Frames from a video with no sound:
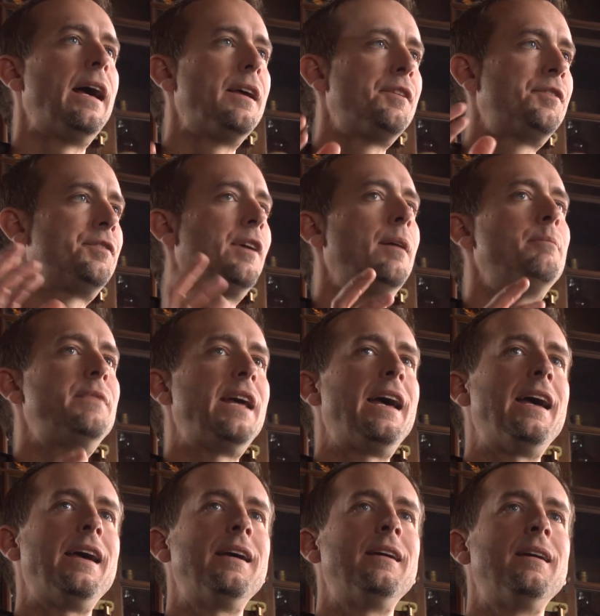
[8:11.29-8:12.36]

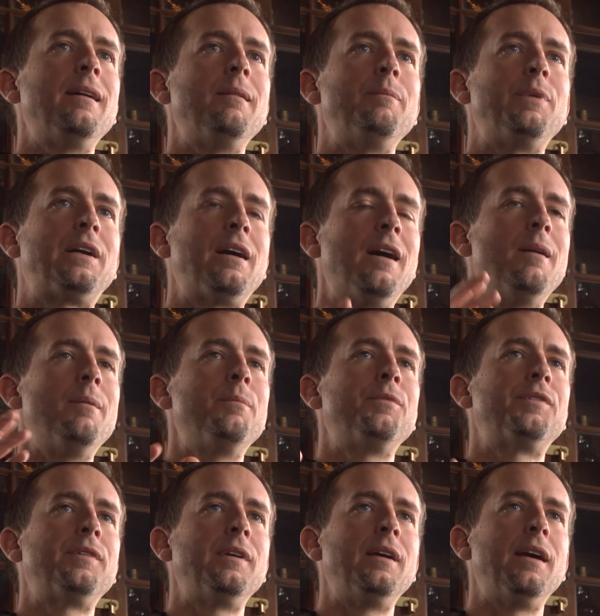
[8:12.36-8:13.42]
someday
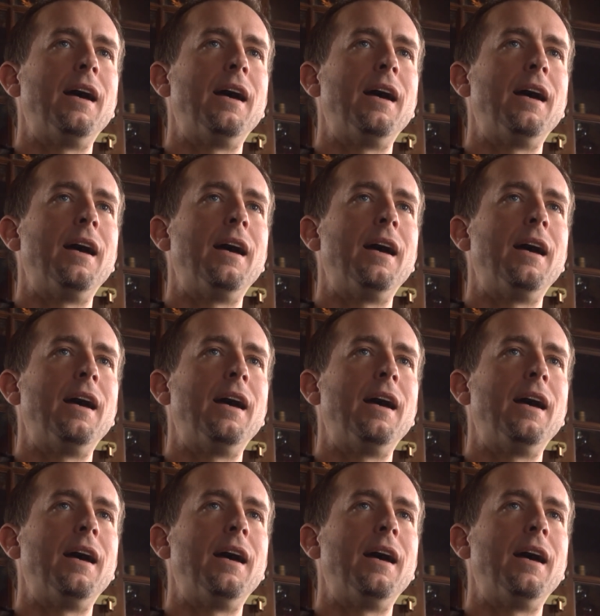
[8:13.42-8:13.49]
becomes